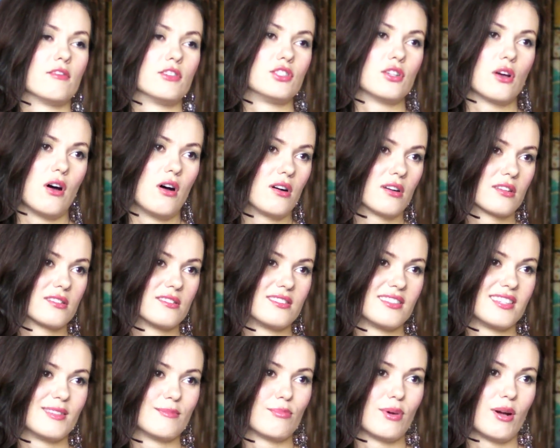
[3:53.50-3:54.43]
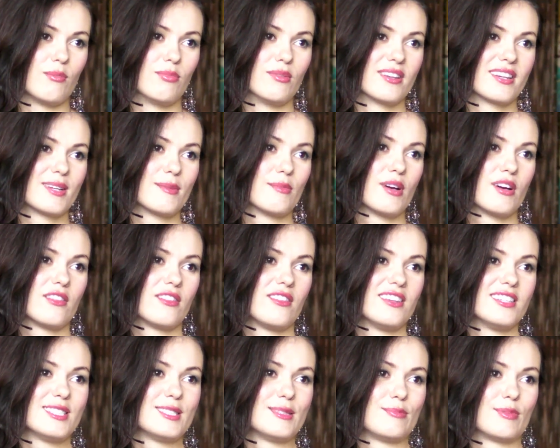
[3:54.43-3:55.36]
talked in public about
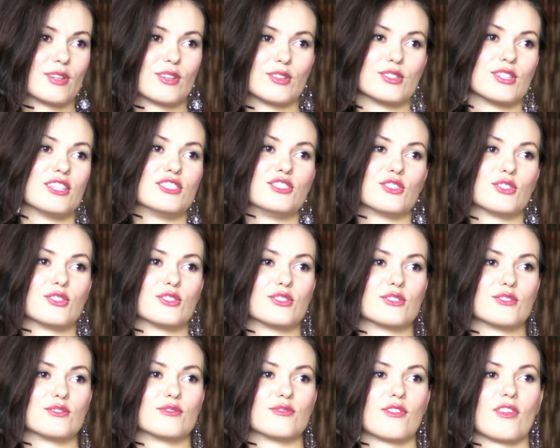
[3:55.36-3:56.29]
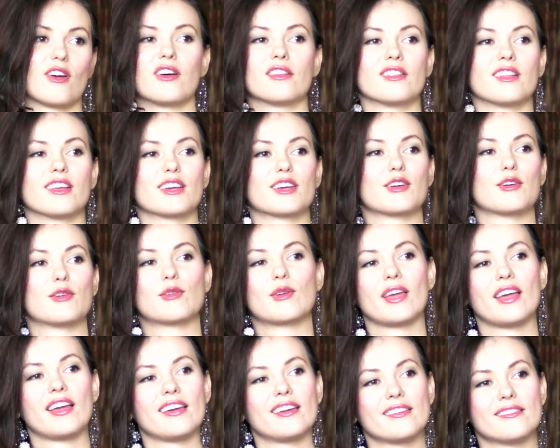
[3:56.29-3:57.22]
this because I just thought like,
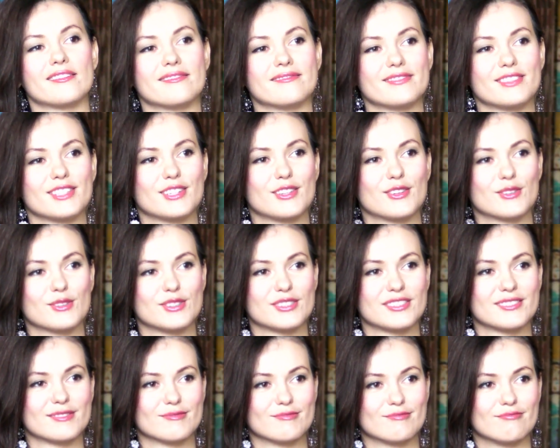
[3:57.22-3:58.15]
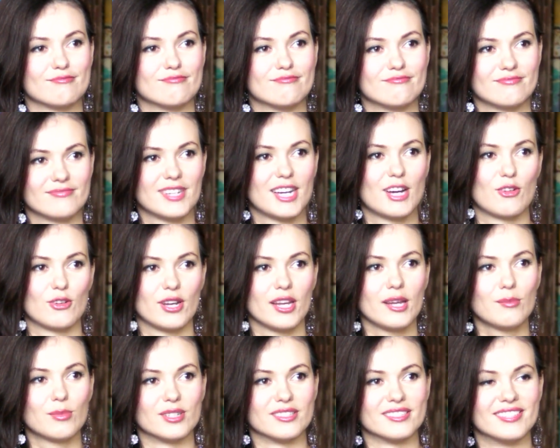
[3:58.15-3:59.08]
okay, it's our
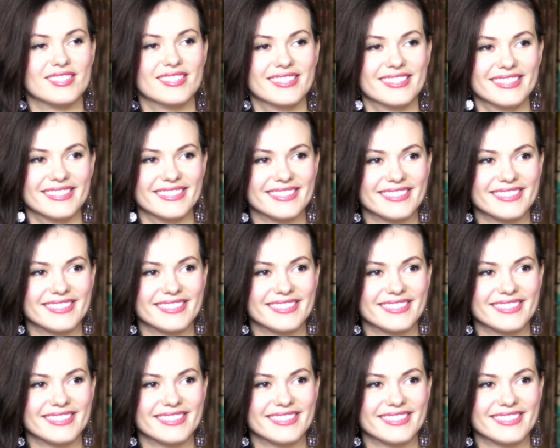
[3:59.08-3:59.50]
neighbors.